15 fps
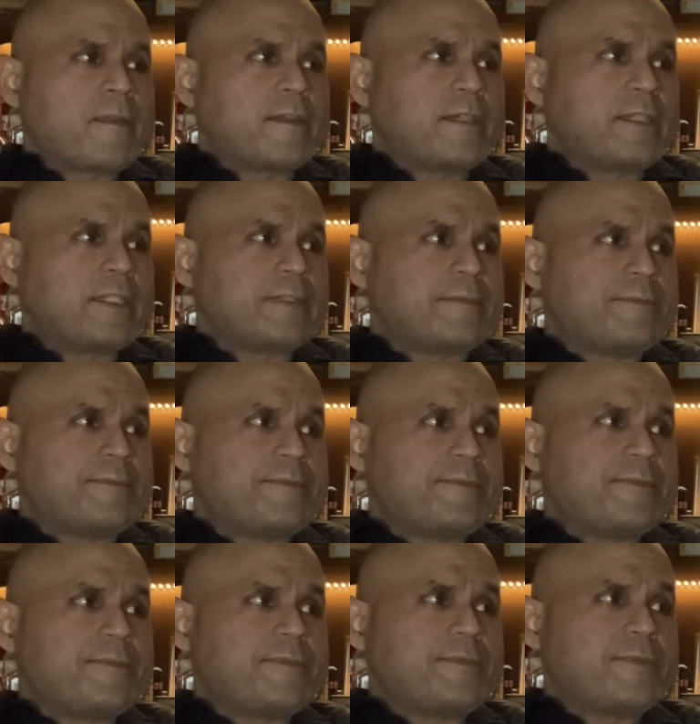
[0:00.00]
and
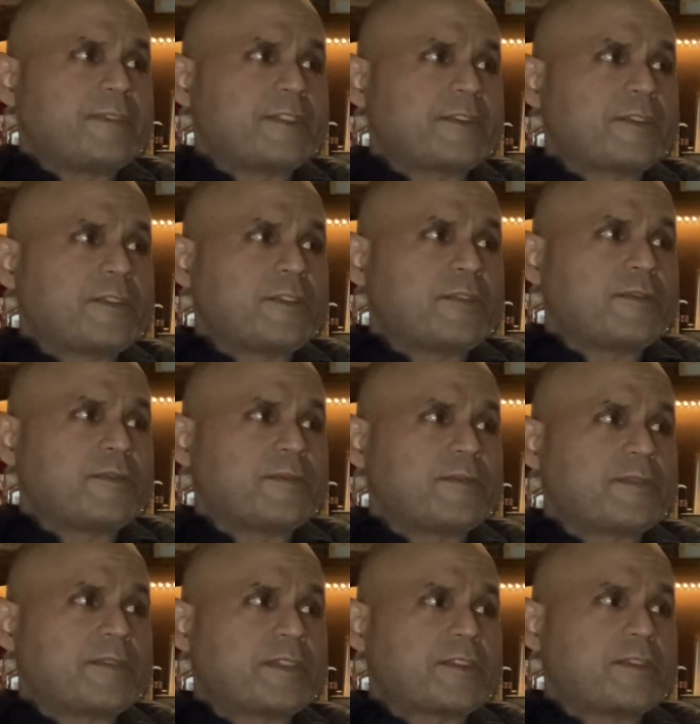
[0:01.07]
there's
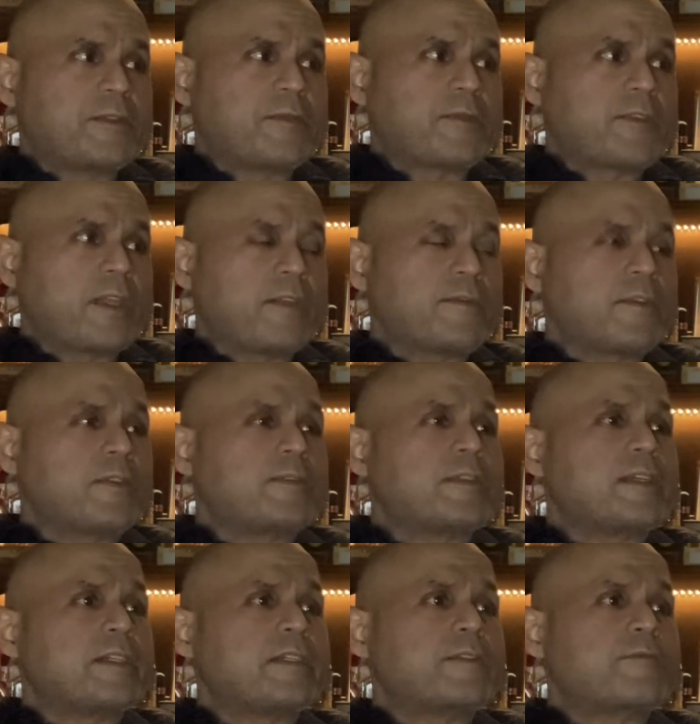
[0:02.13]
no sense
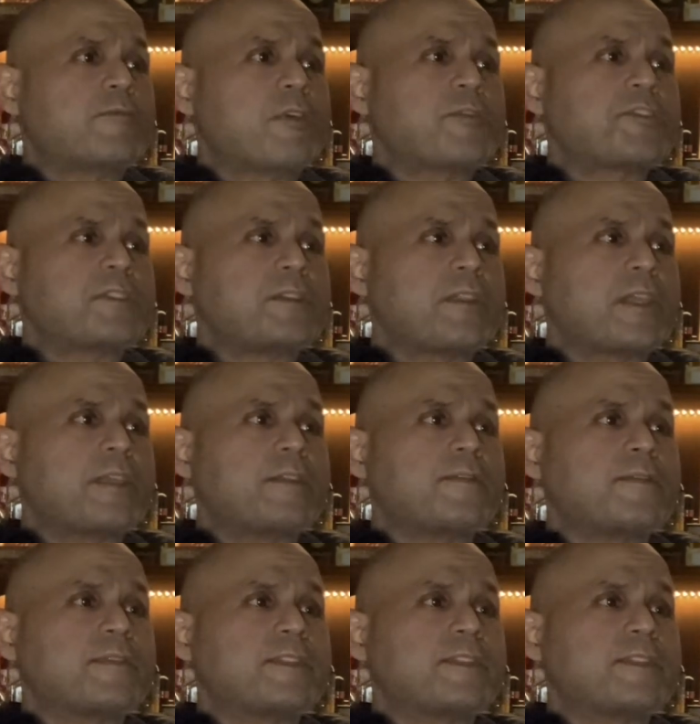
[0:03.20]
on rushing things.